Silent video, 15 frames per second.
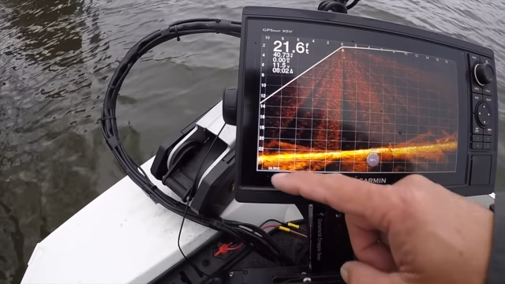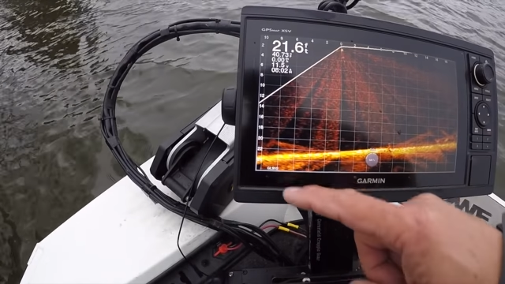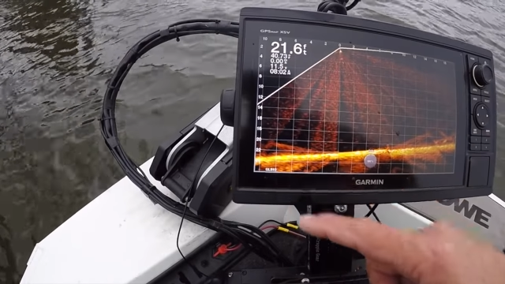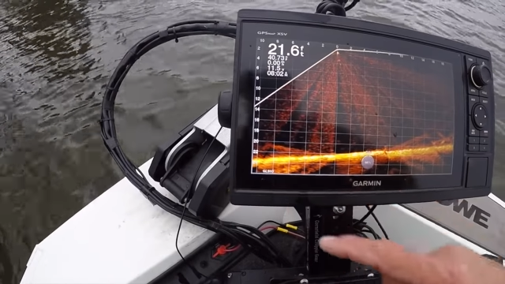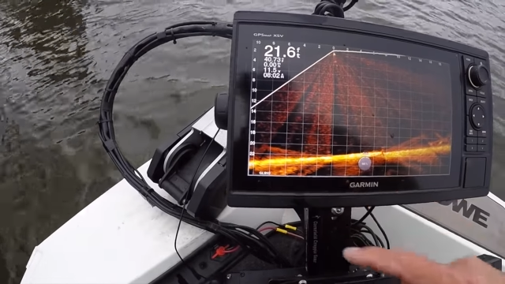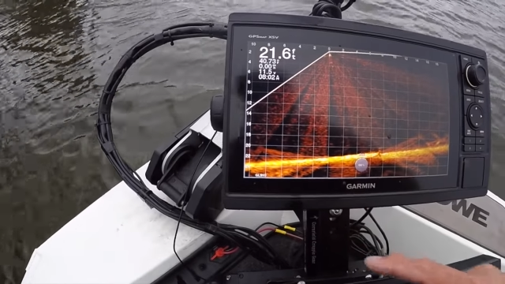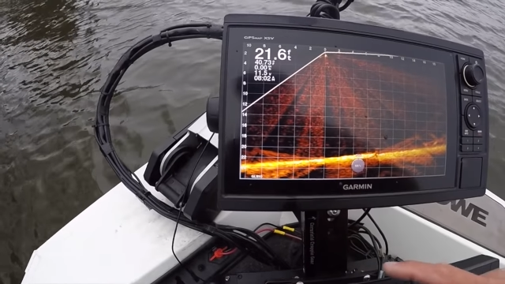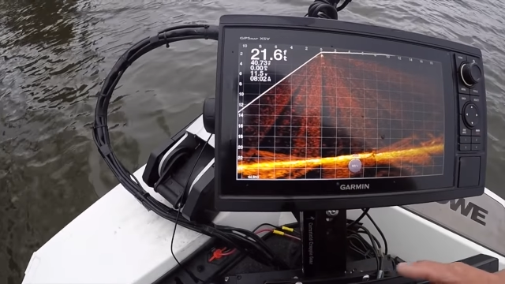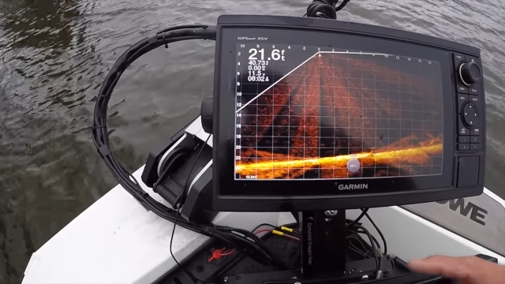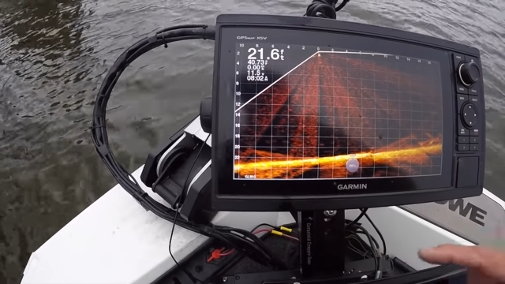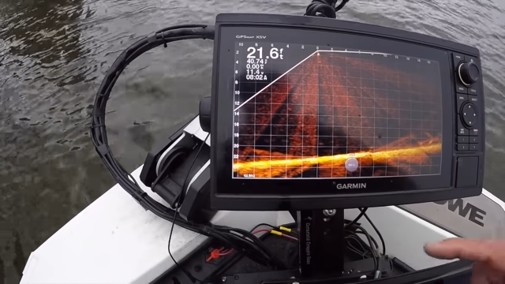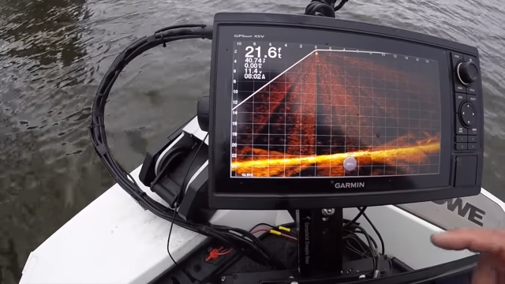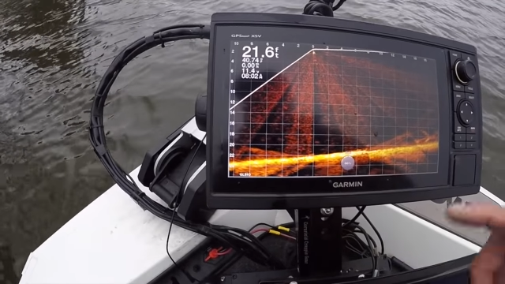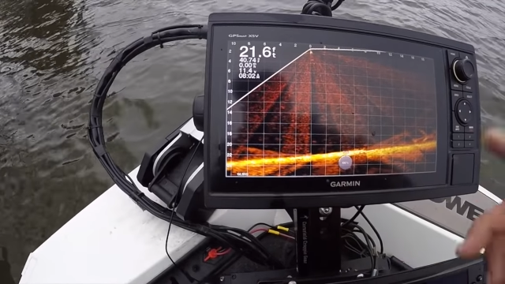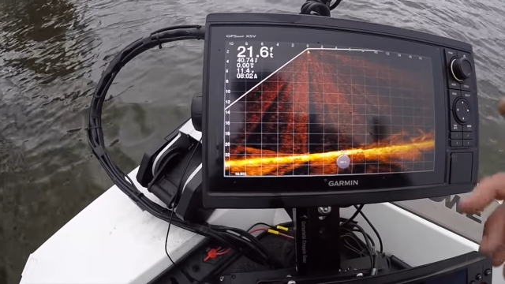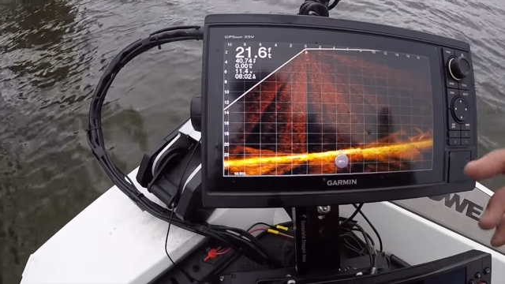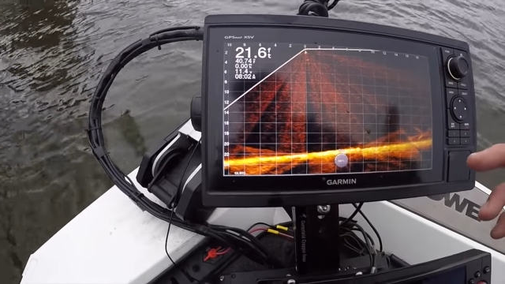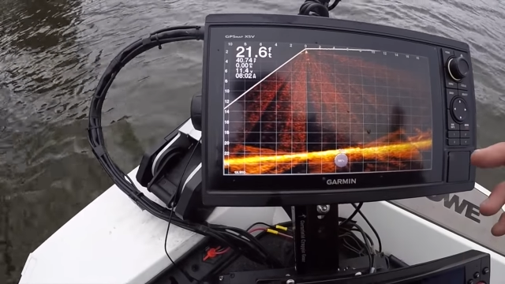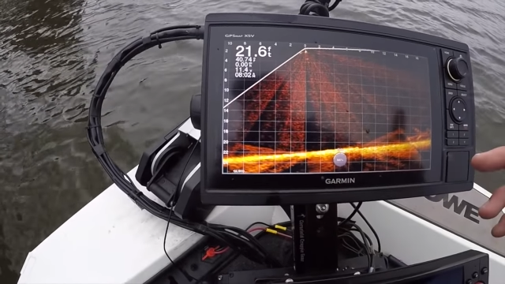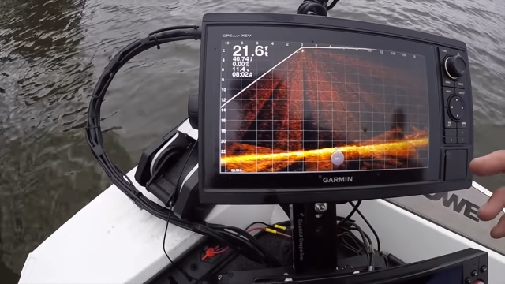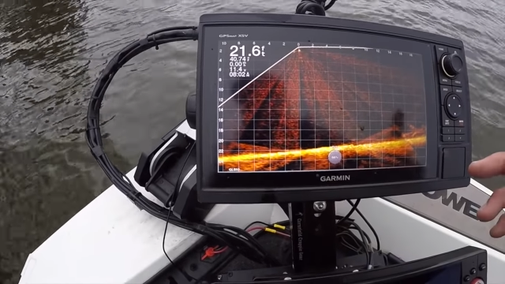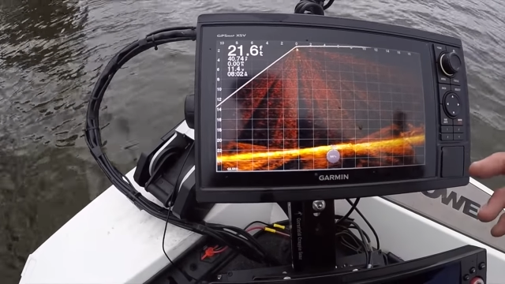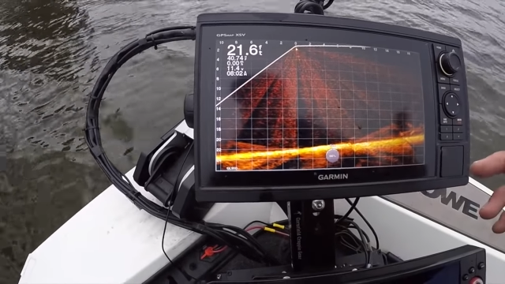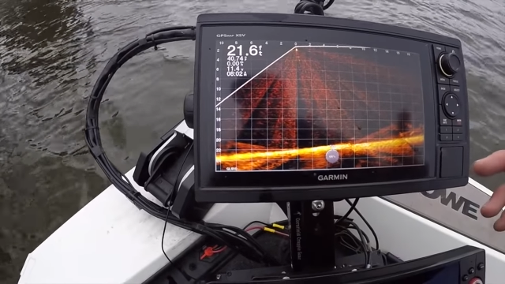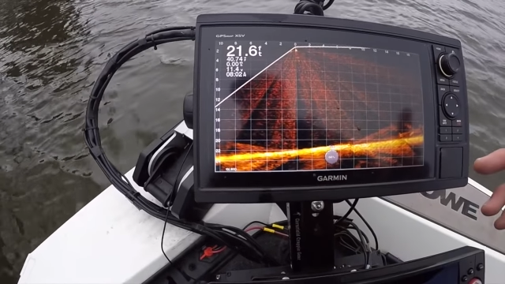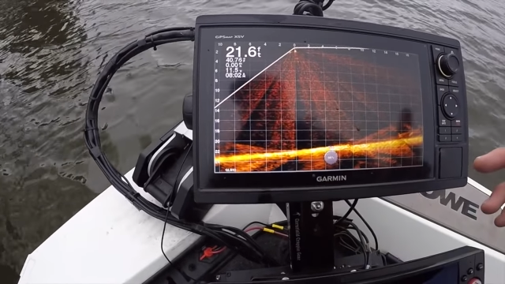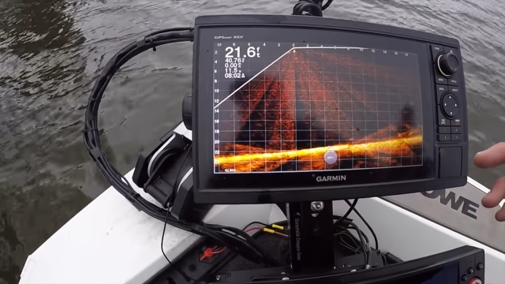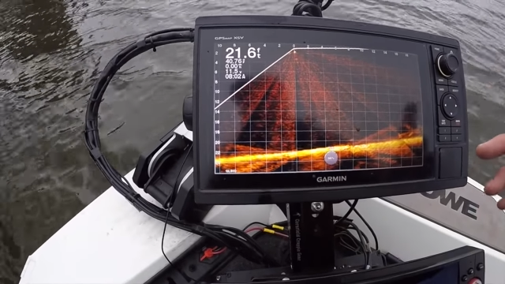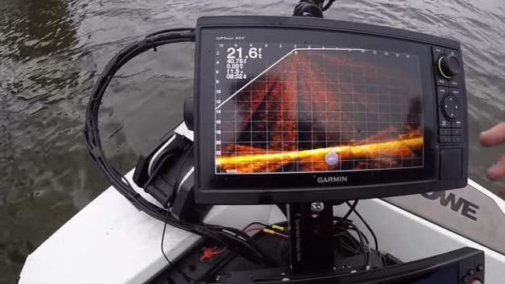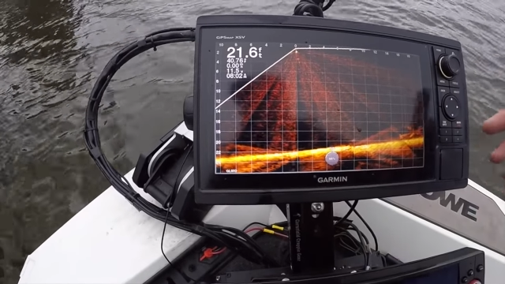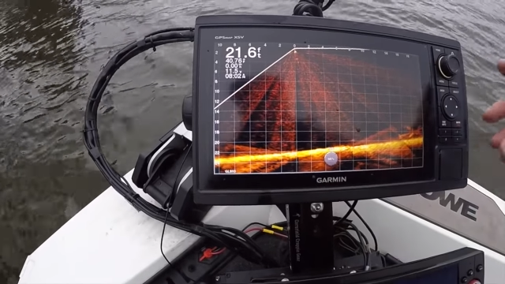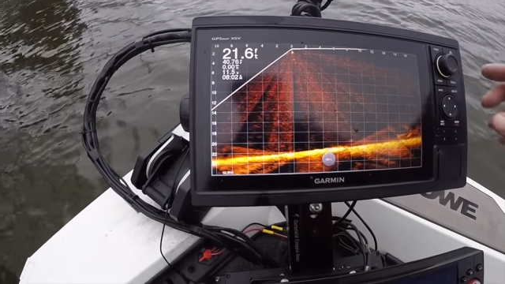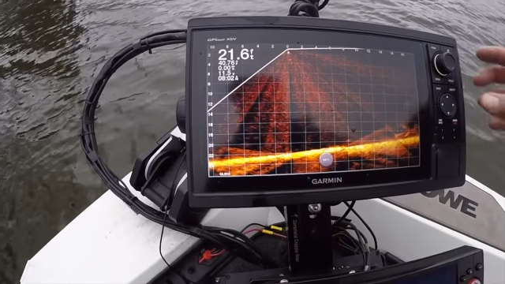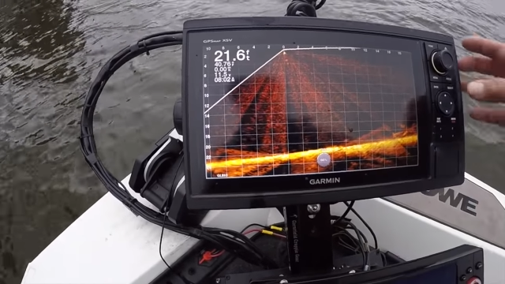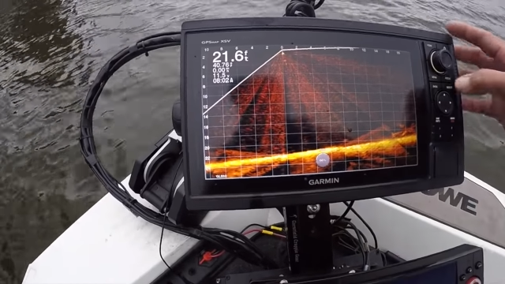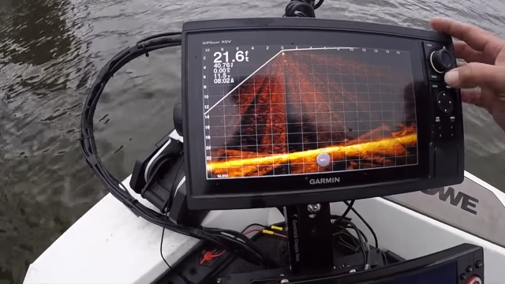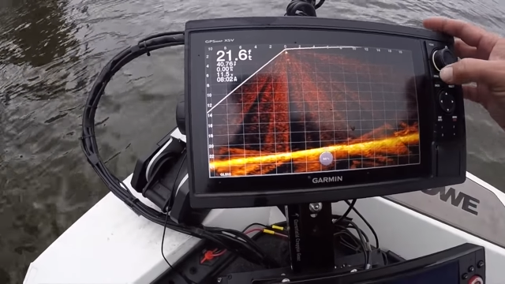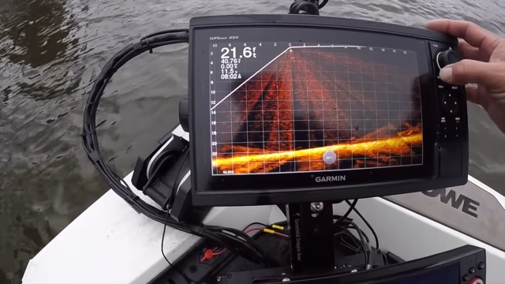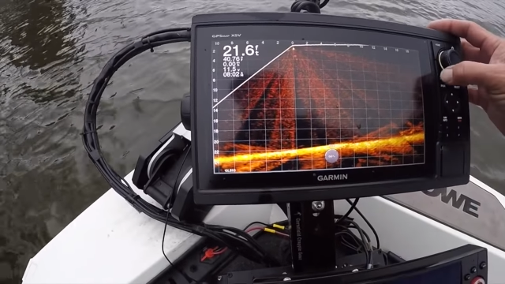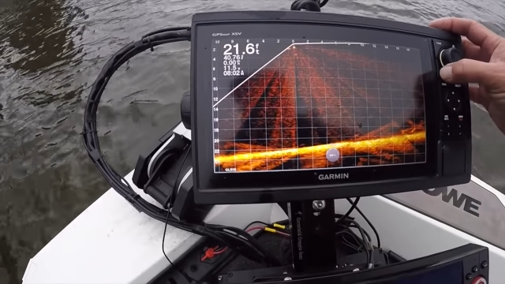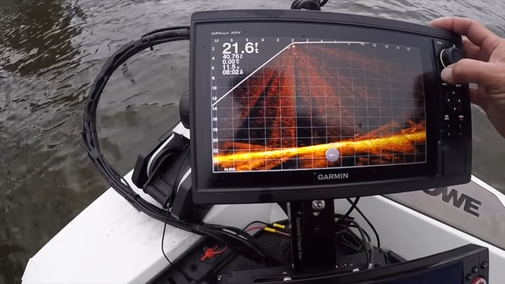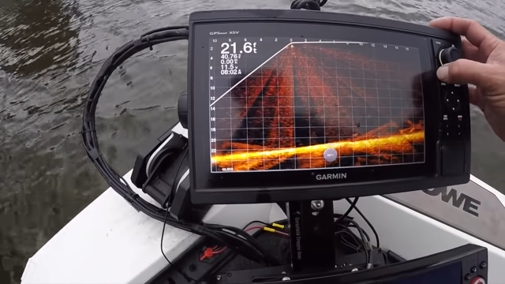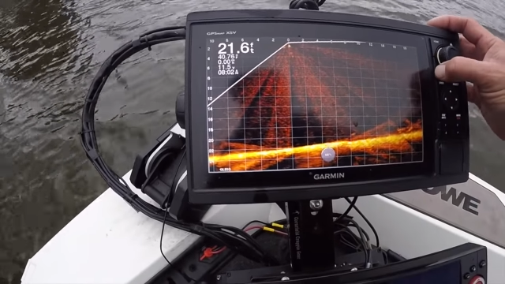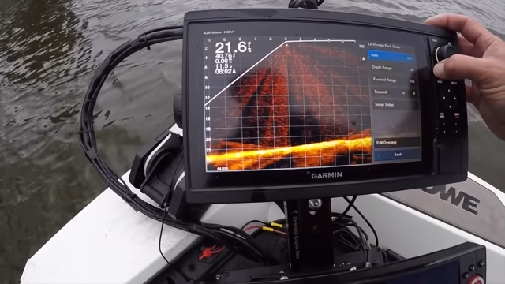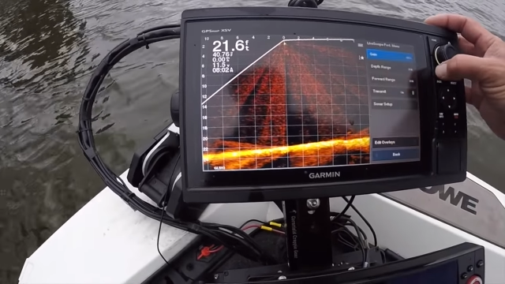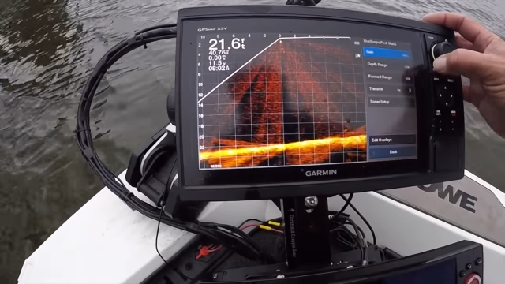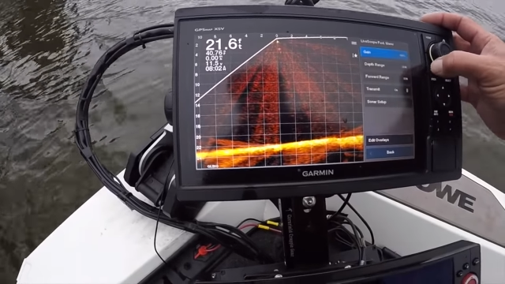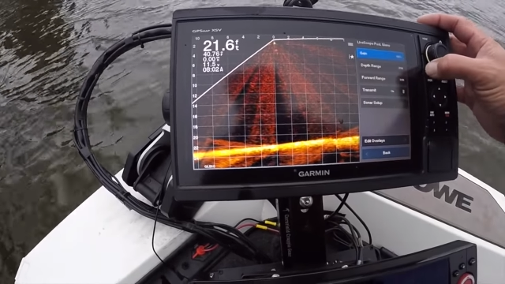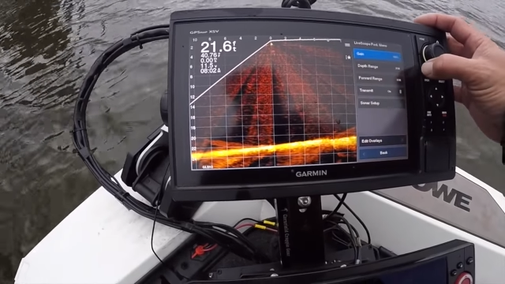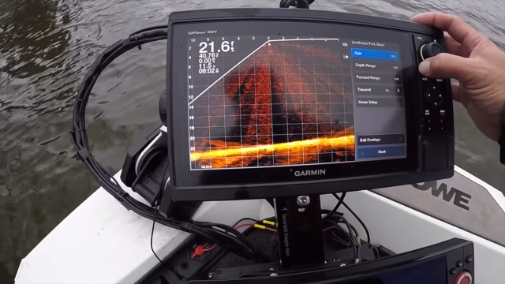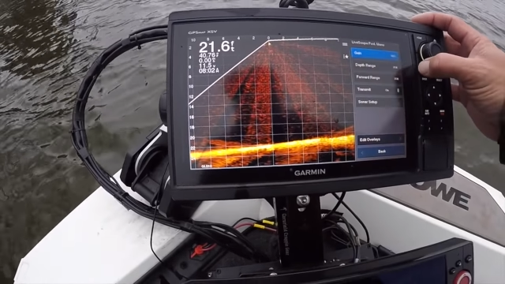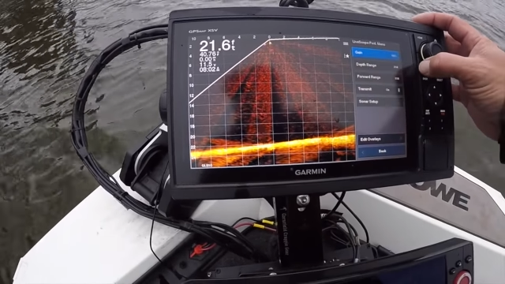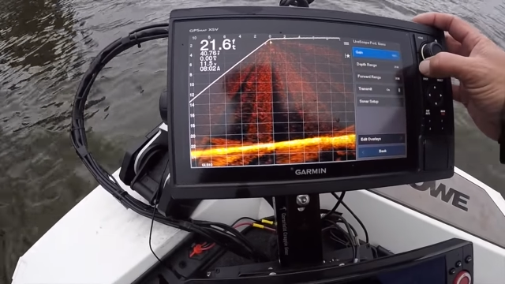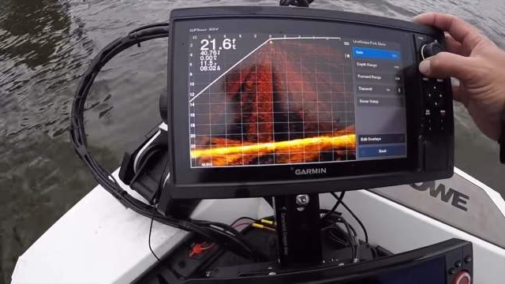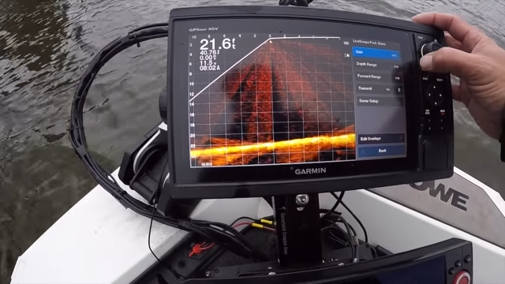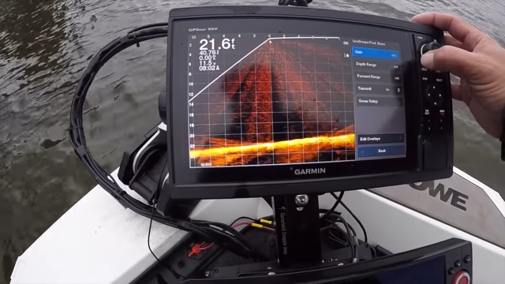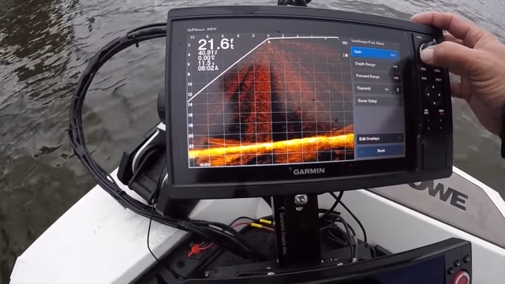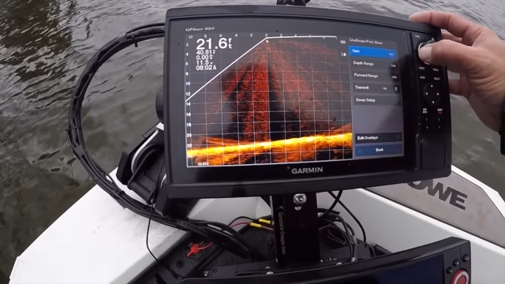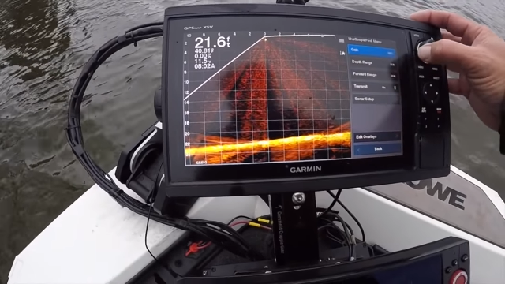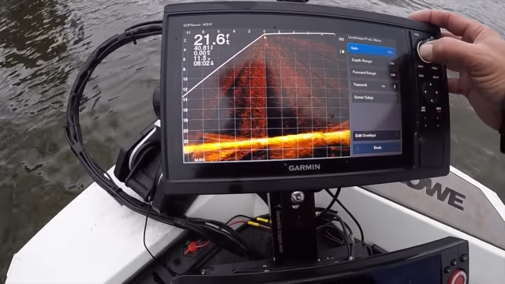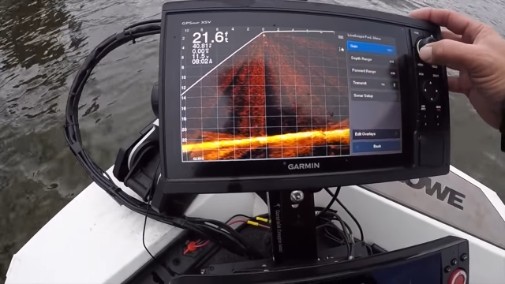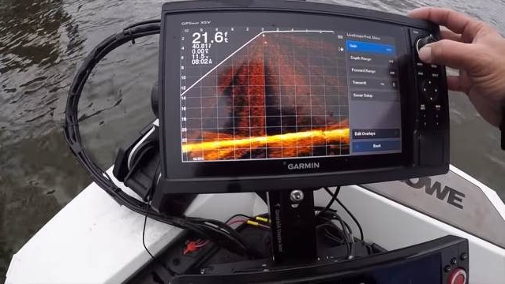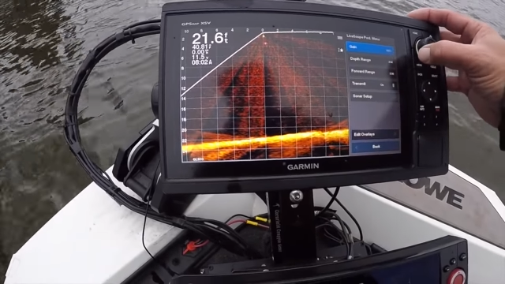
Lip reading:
Nobody's mouth can be seen.